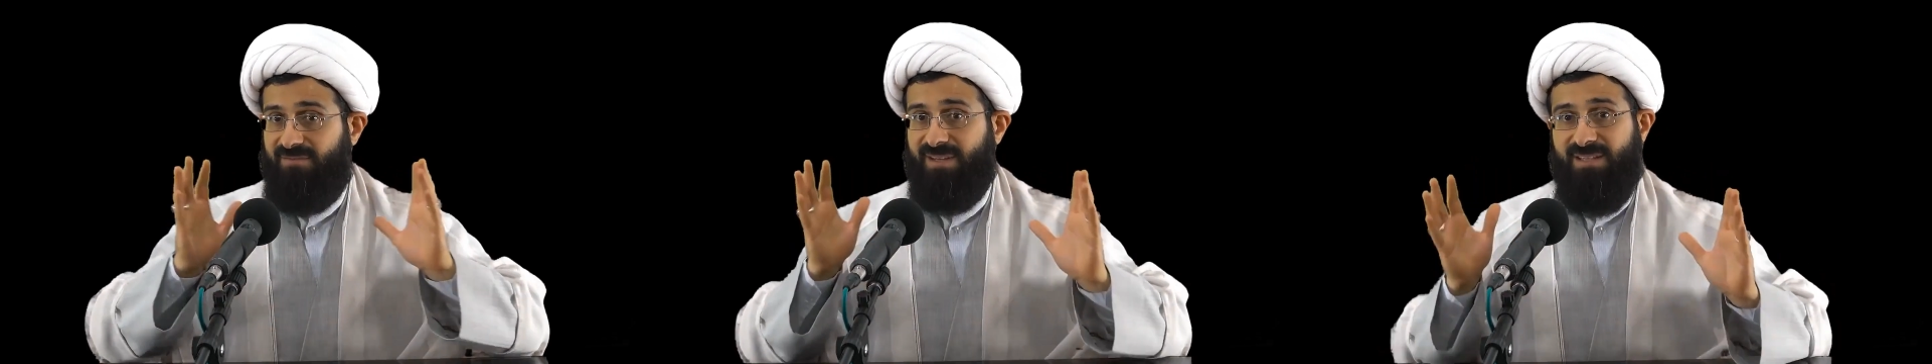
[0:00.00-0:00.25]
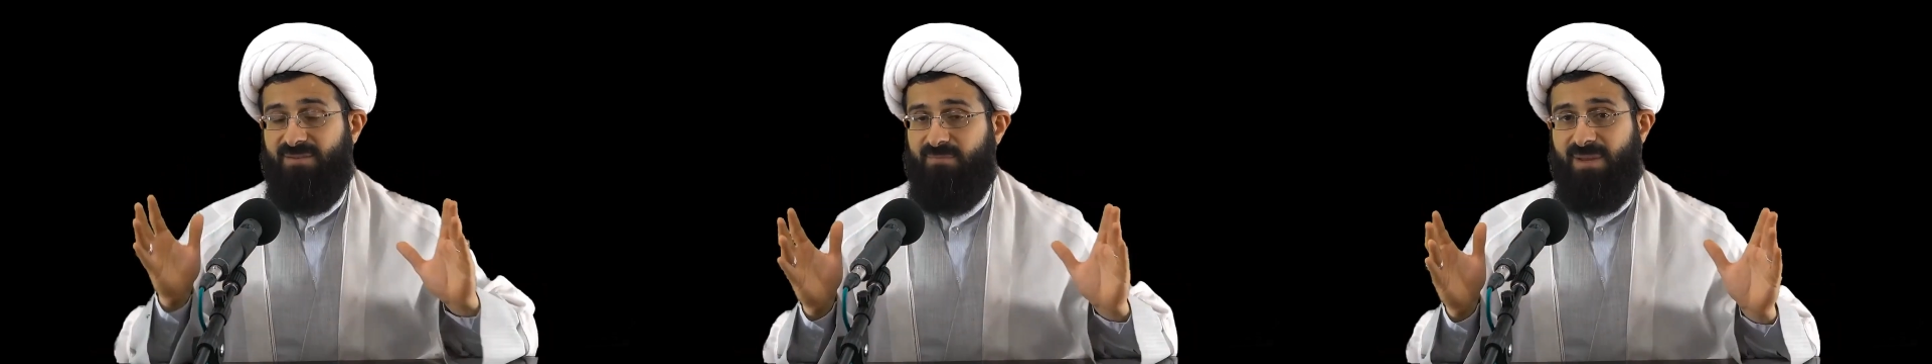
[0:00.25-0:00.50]

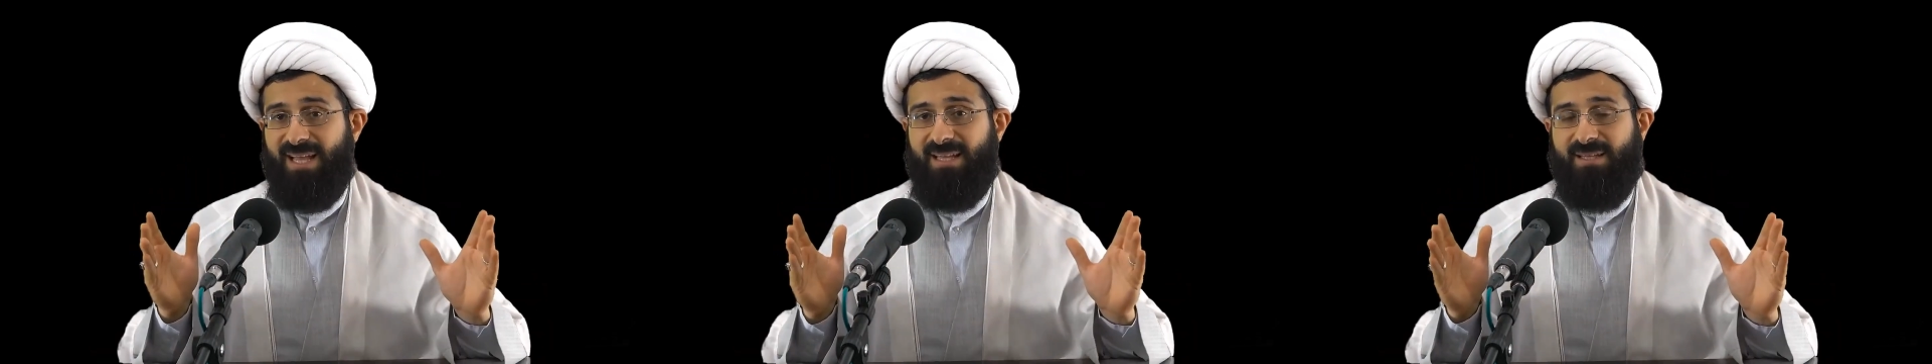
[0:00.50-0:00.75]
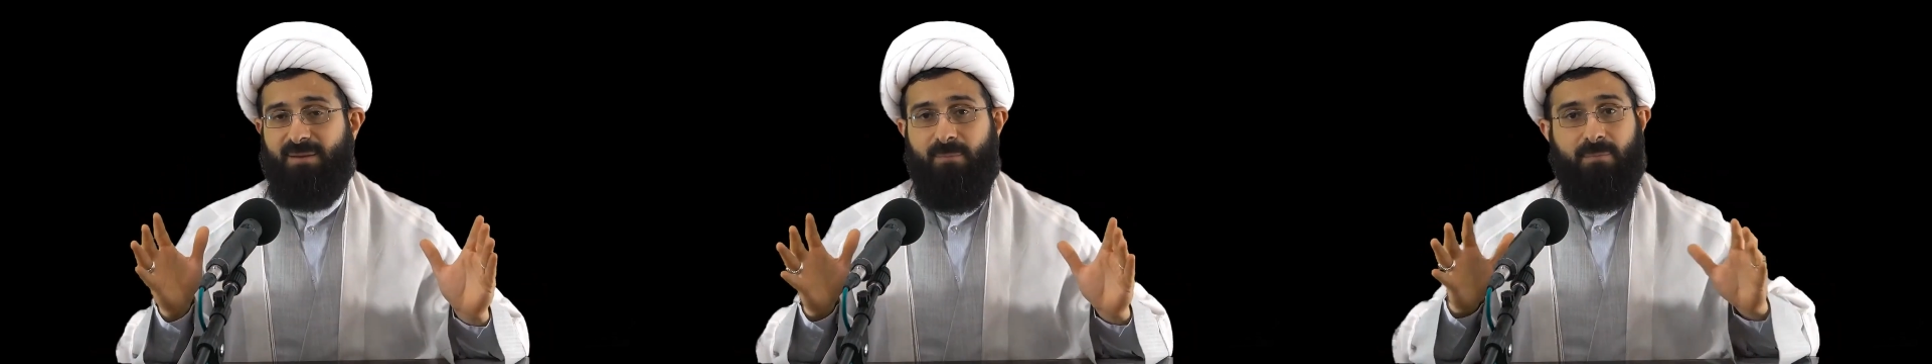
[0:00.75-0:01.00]

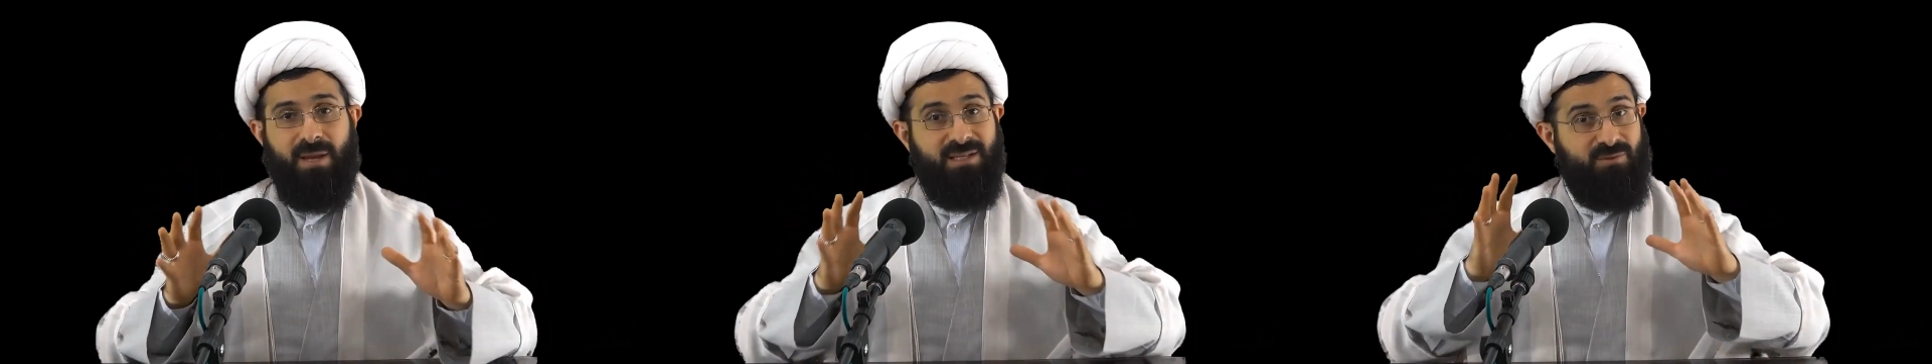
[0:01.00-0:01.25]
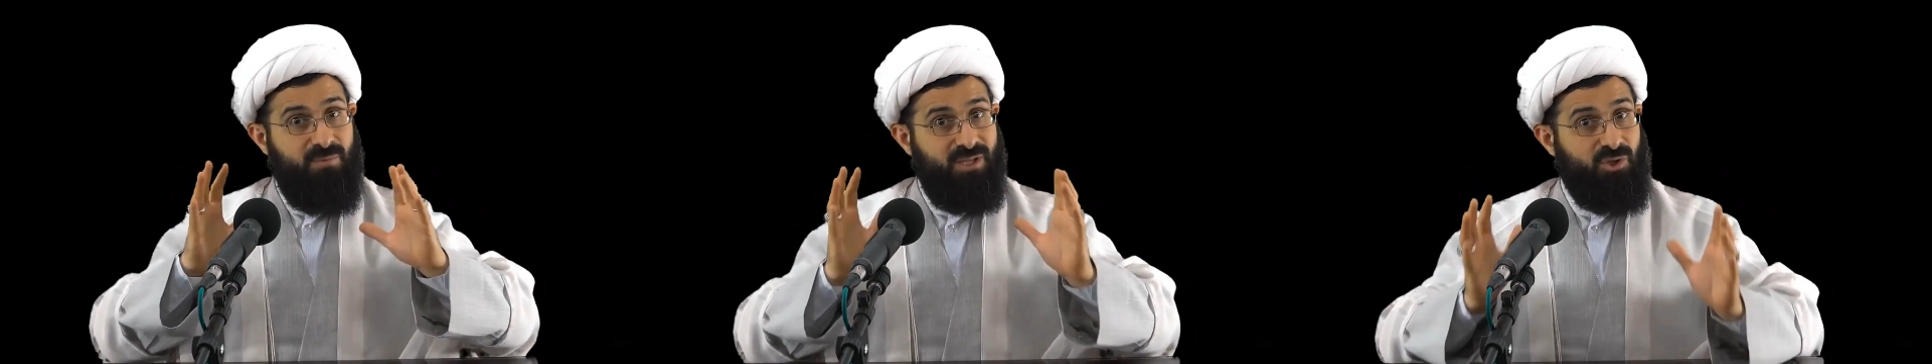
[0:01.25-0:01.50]
explained
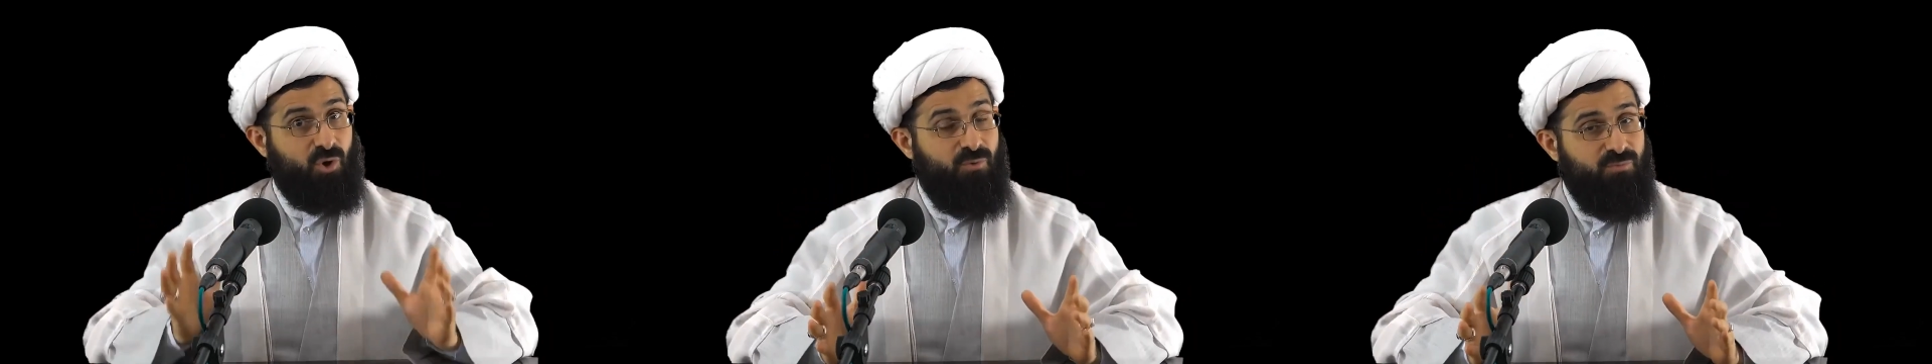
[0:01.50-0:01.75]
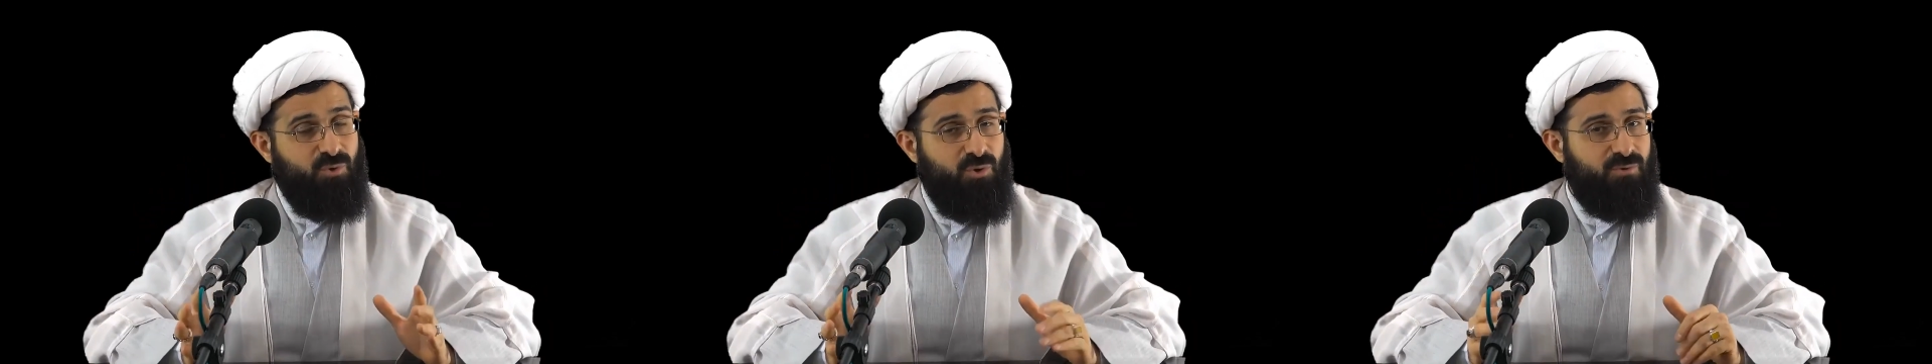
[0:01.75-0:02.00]
must be
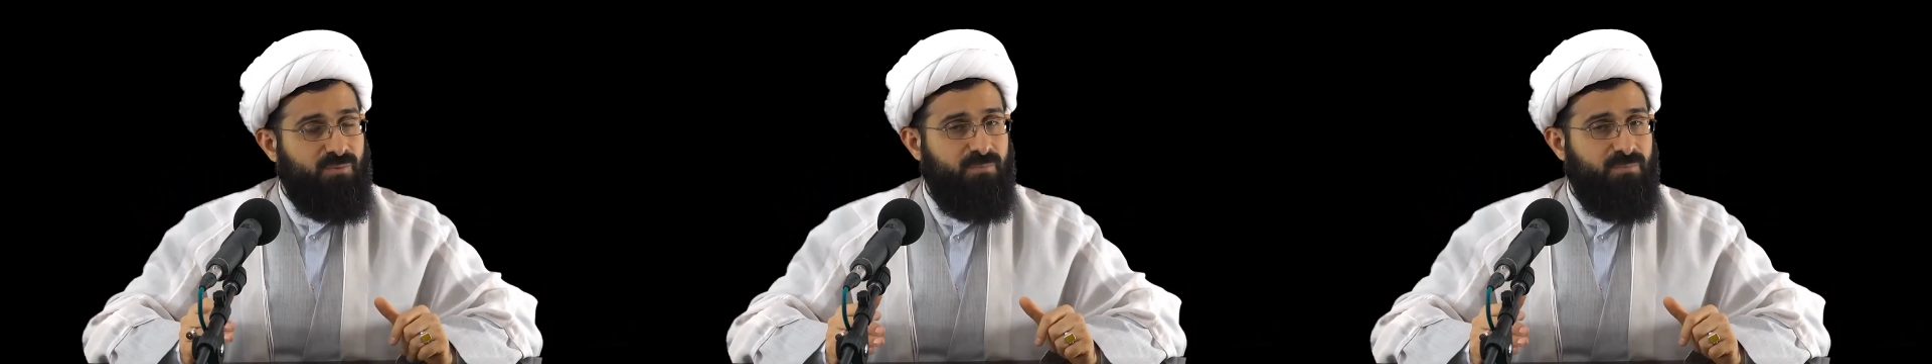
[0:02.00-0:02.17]
lawful.